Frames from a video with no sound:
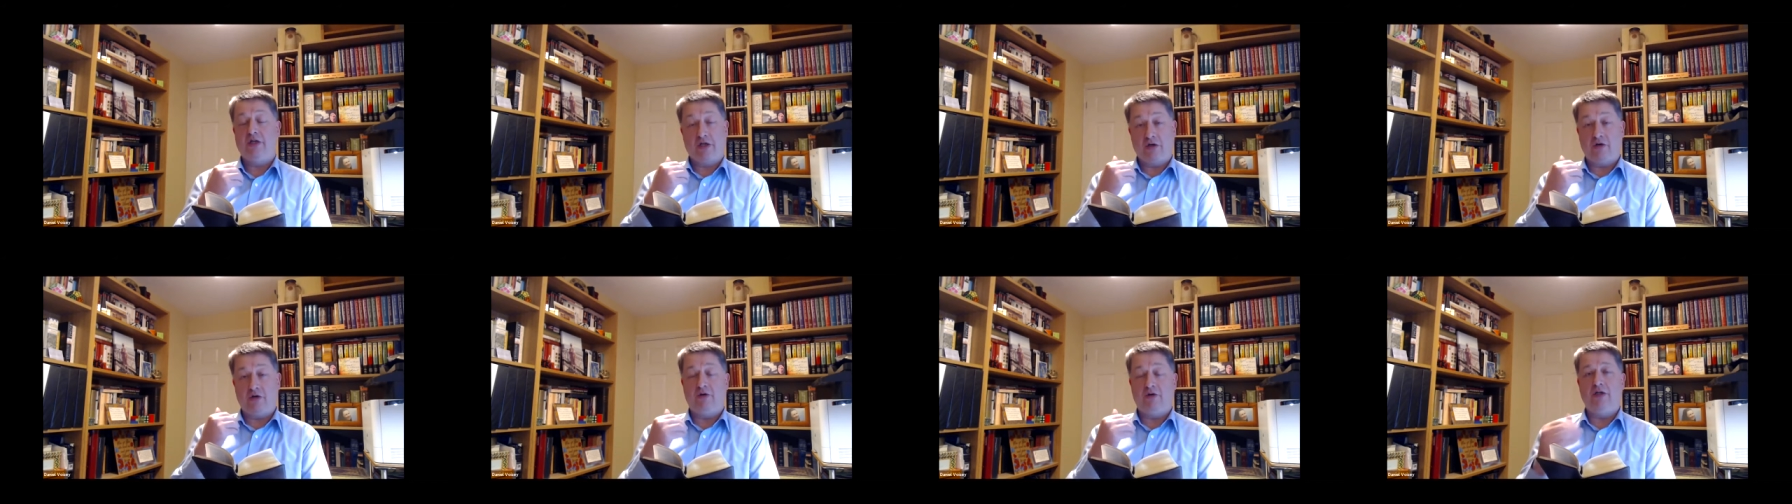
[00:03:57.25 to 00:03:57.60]

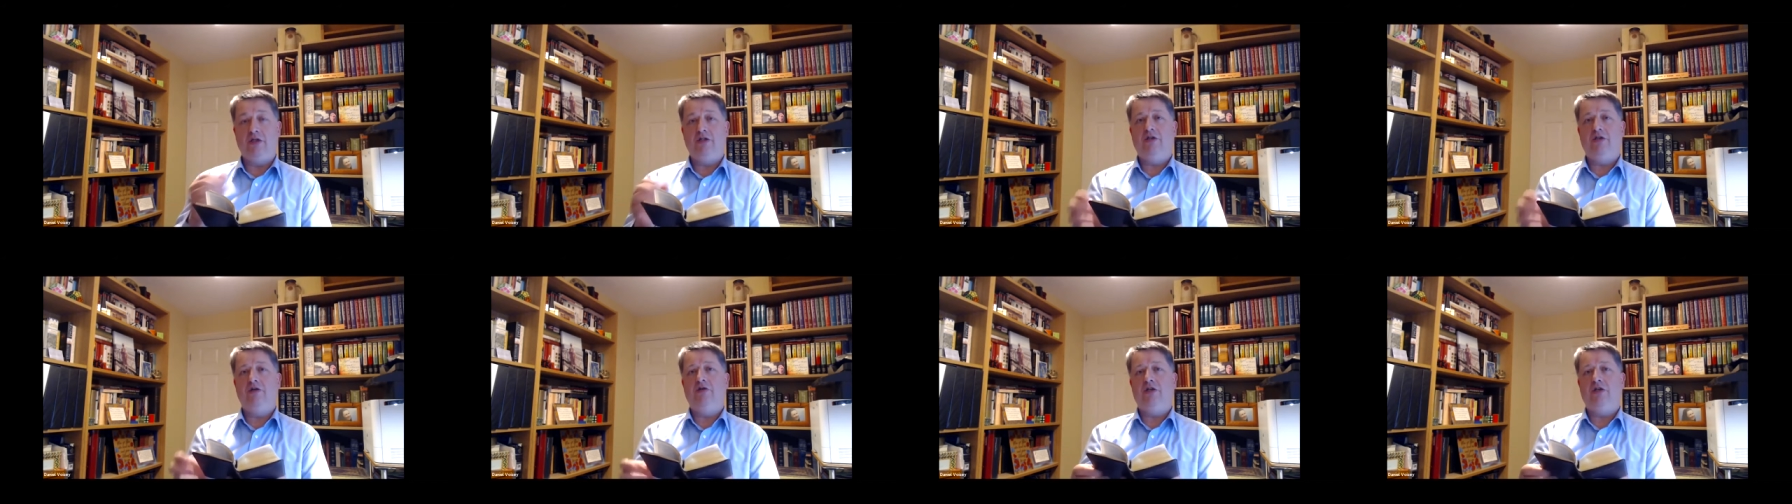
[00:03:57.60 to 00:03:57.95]

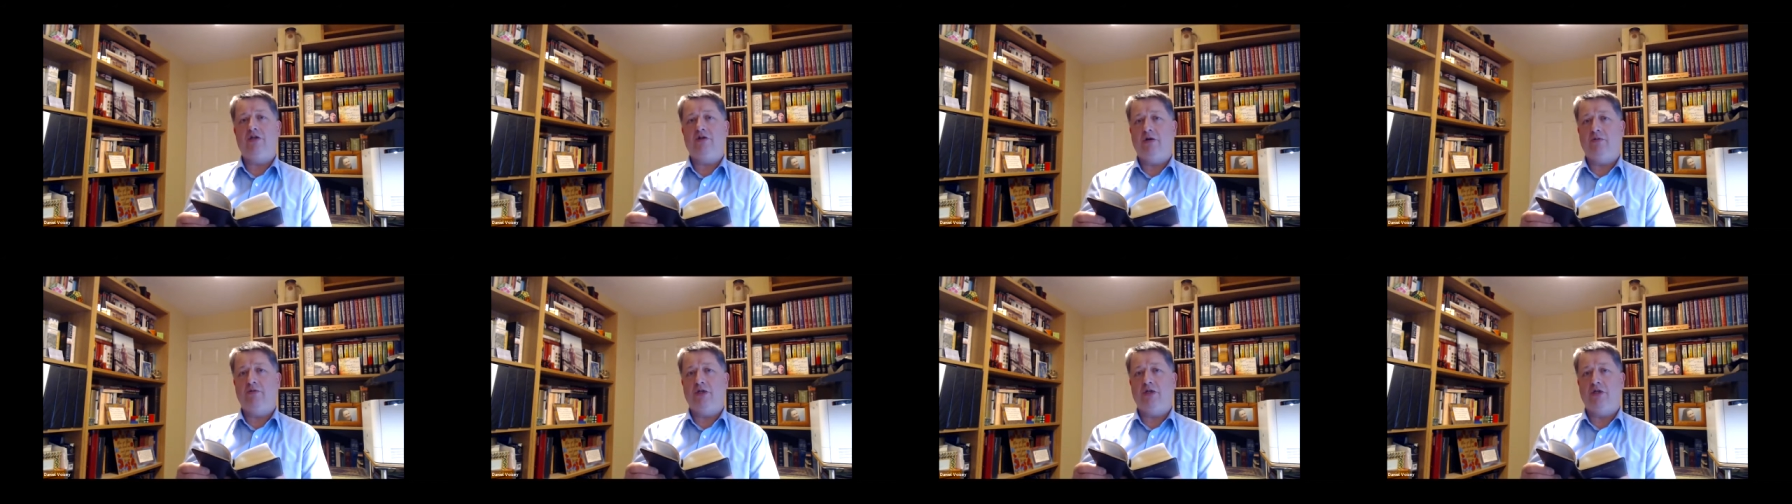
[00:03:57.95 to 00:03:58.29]
according to the
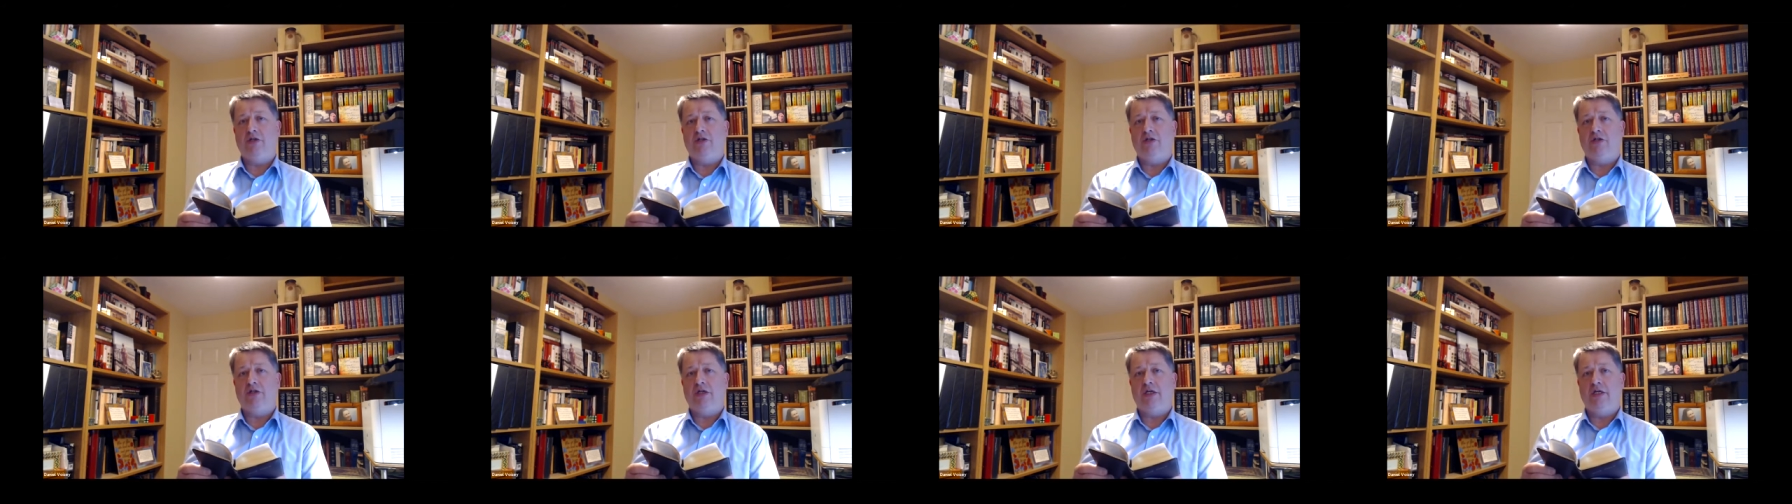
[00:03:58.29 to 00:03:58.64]

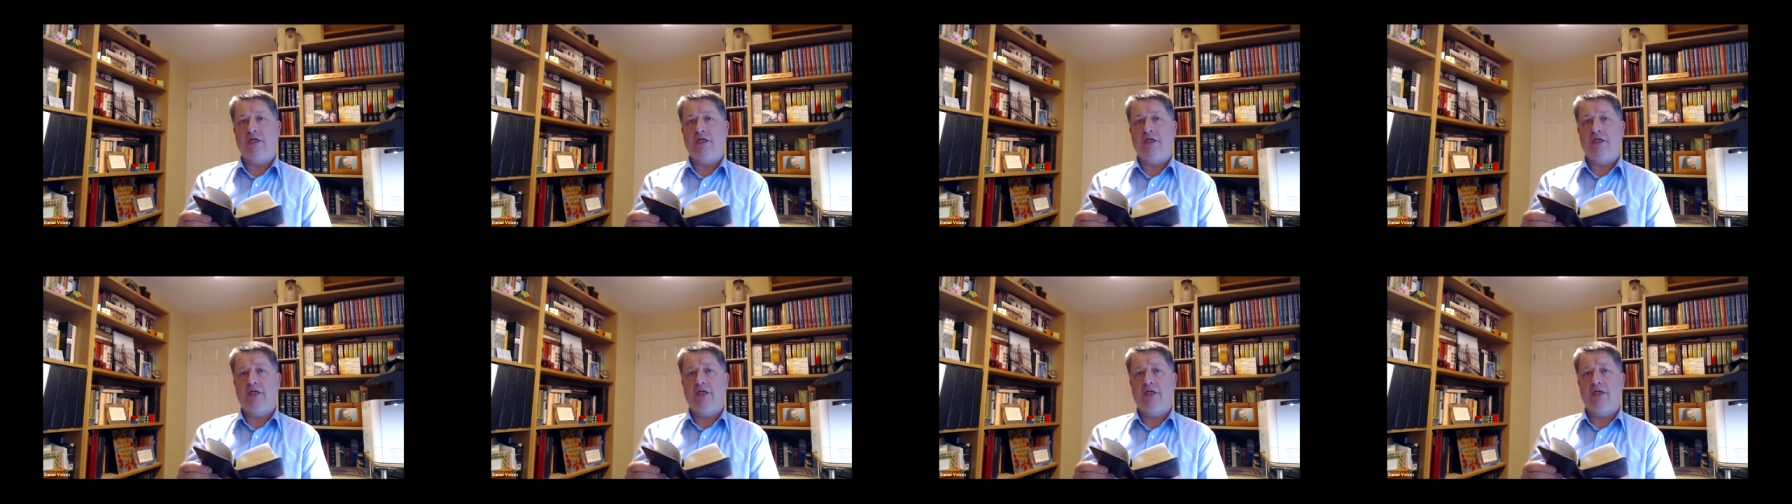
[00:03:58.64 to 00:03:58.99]
scriptures,
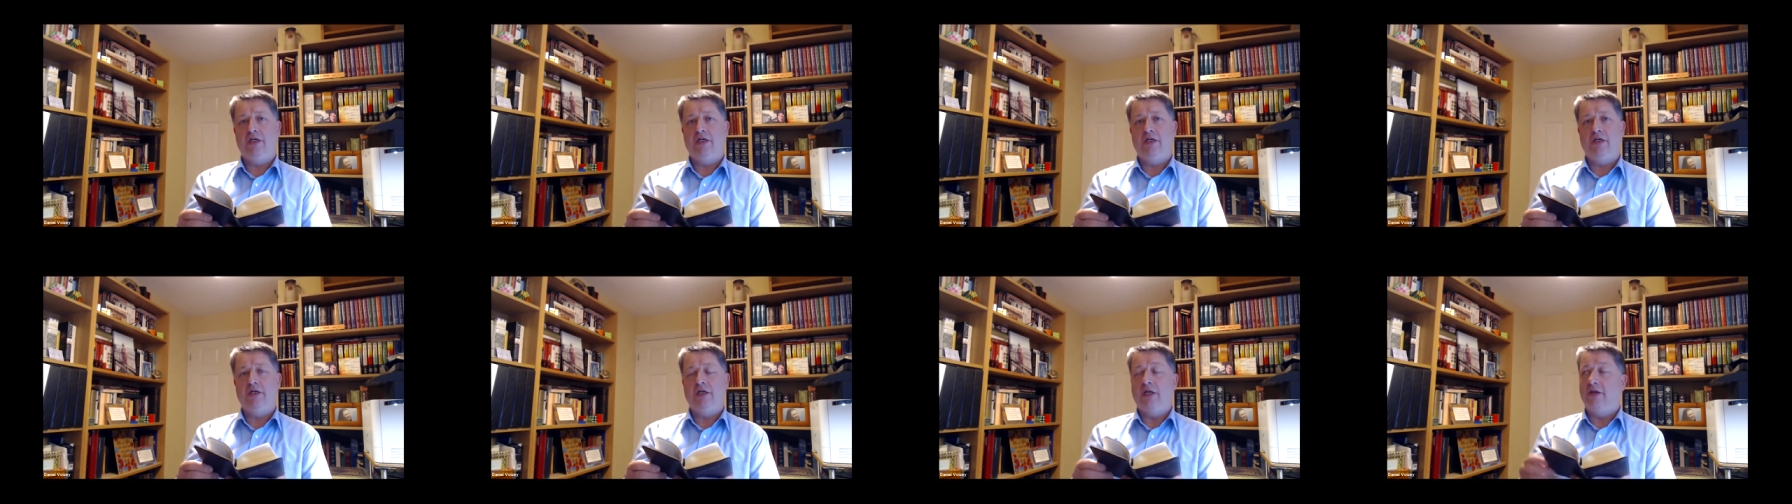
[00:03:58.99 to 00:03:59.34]

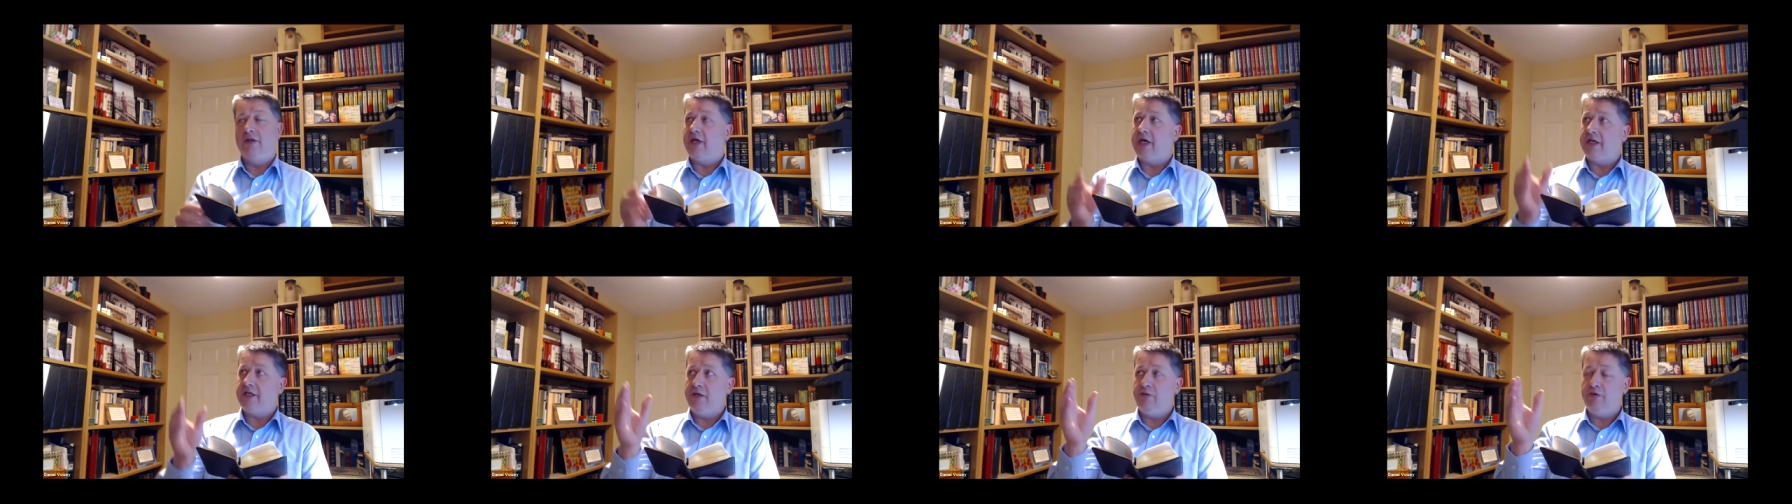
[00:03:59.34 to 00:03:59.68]
and
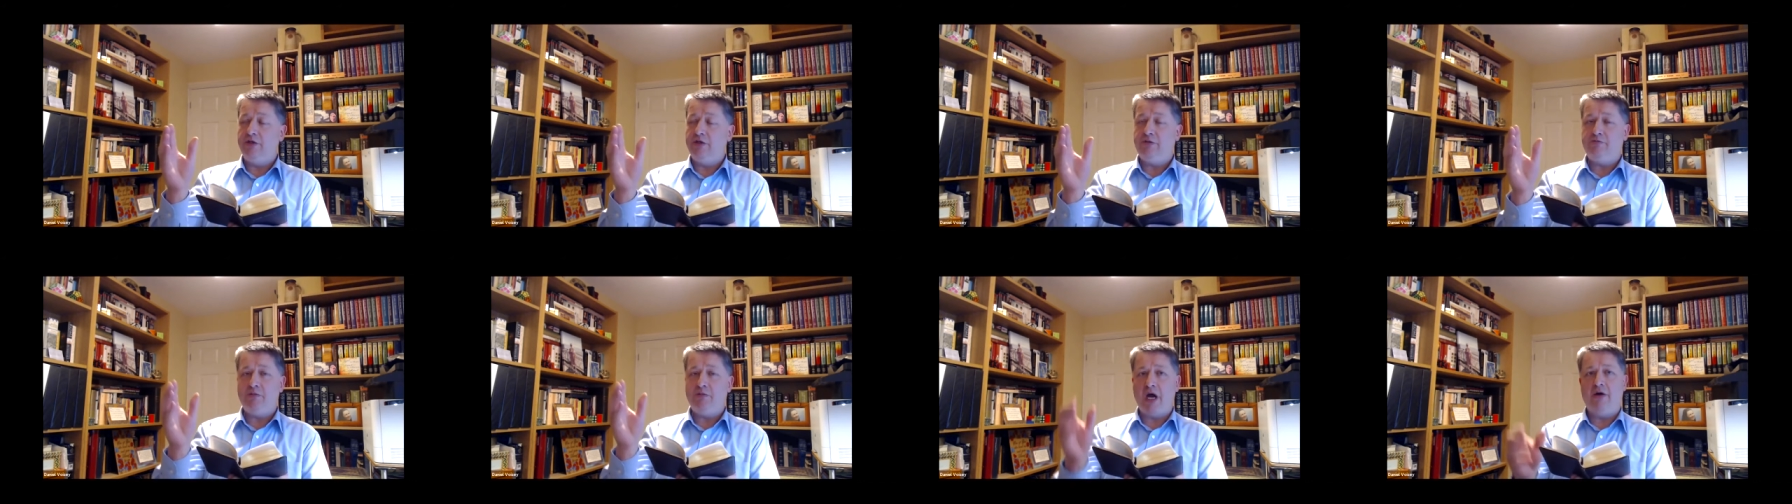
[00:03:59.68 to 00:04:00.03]
that he
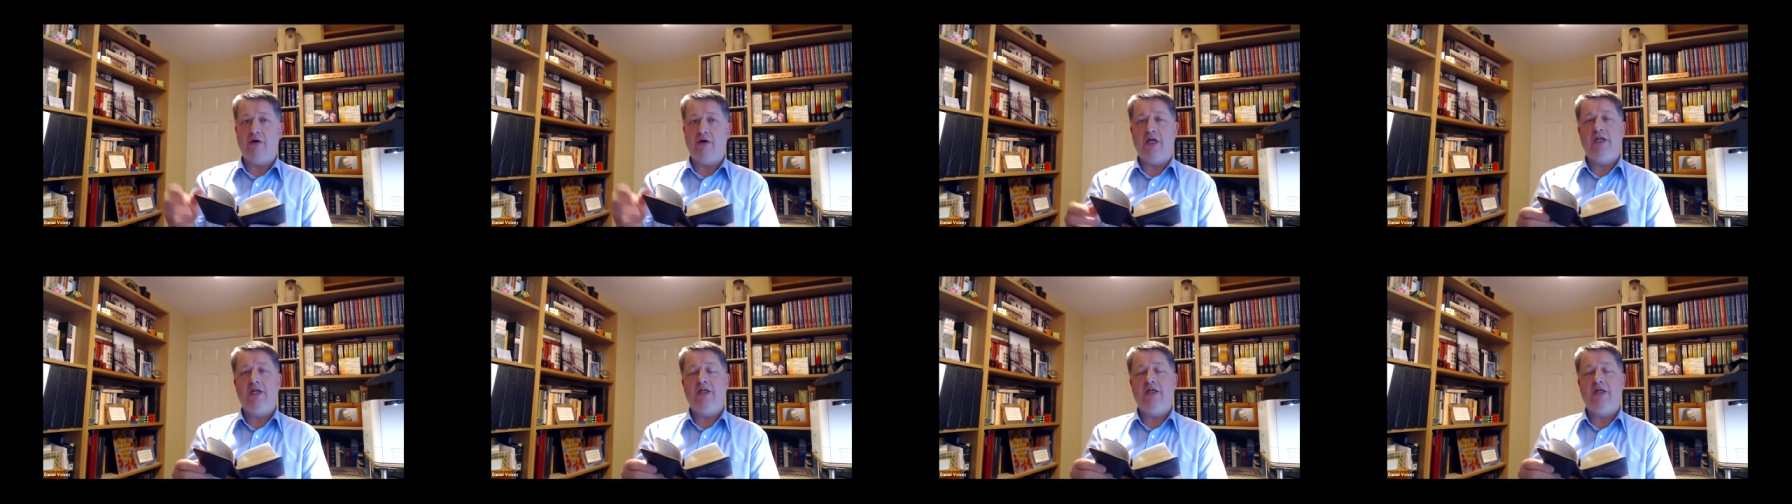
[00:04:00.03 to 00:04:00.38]
was
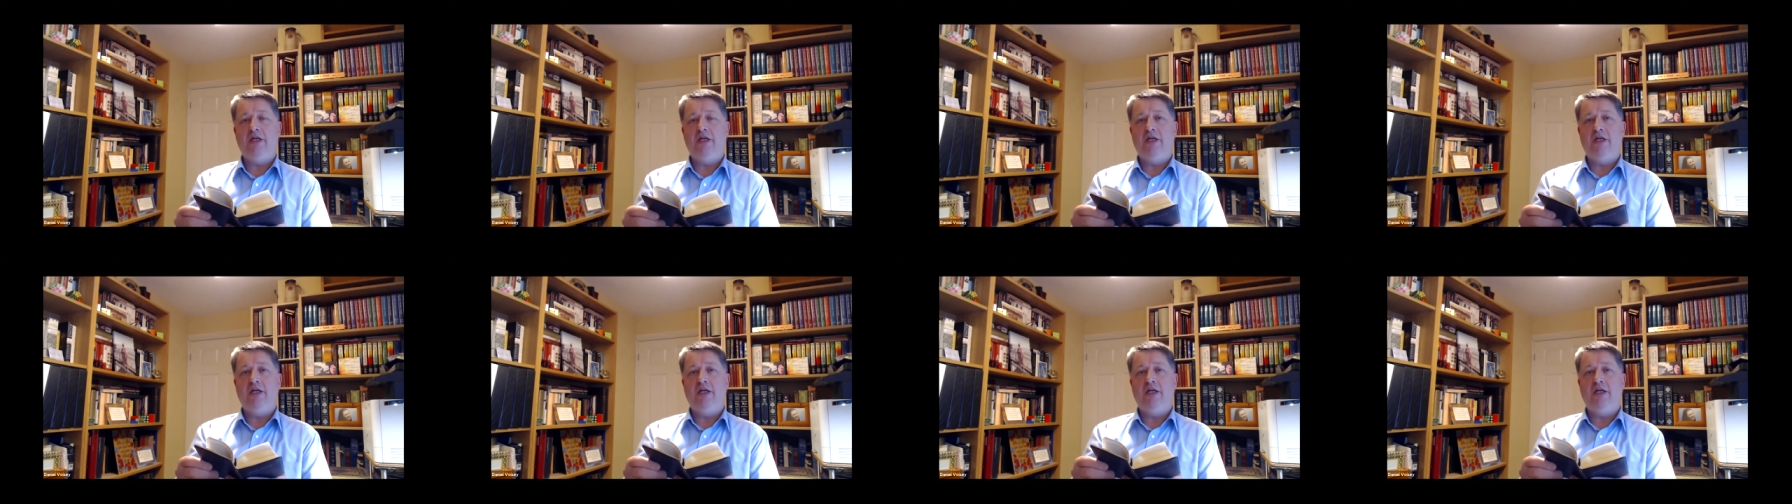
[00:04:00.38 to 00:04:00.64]
buried